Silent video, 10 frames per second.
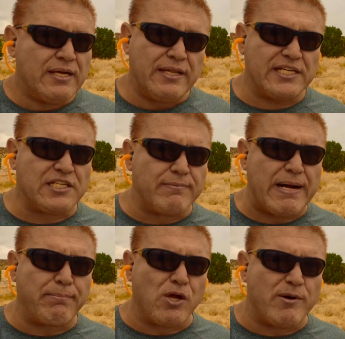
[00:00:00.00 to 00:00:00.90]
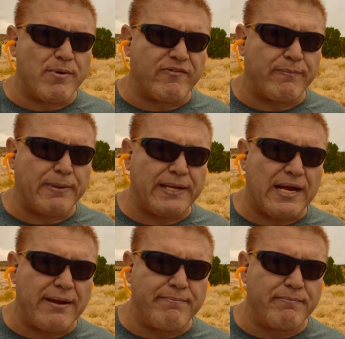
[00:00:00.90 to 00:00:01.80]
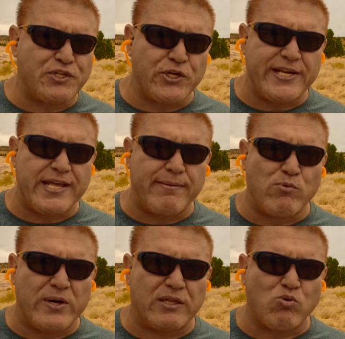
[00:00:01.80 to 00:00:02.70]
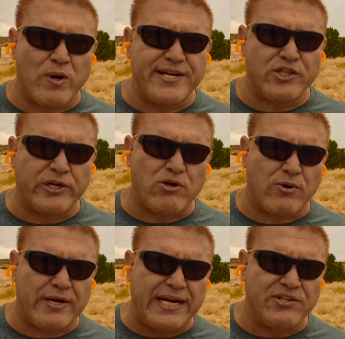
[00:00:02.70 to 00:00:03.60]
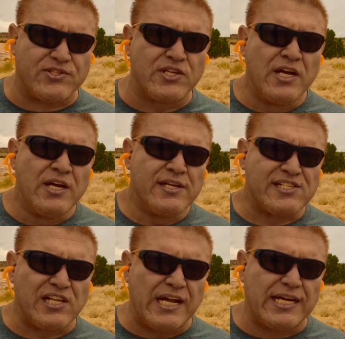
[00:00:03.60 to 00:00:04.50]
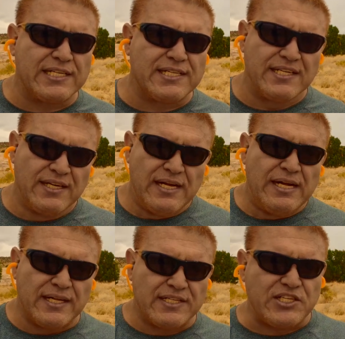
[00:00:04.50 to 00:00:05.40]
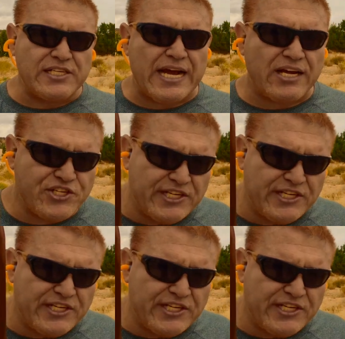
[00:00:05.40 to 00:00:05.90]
They still might blow them over, but I'm shooting them with 1 3/4 ounce slugs. Let's see how she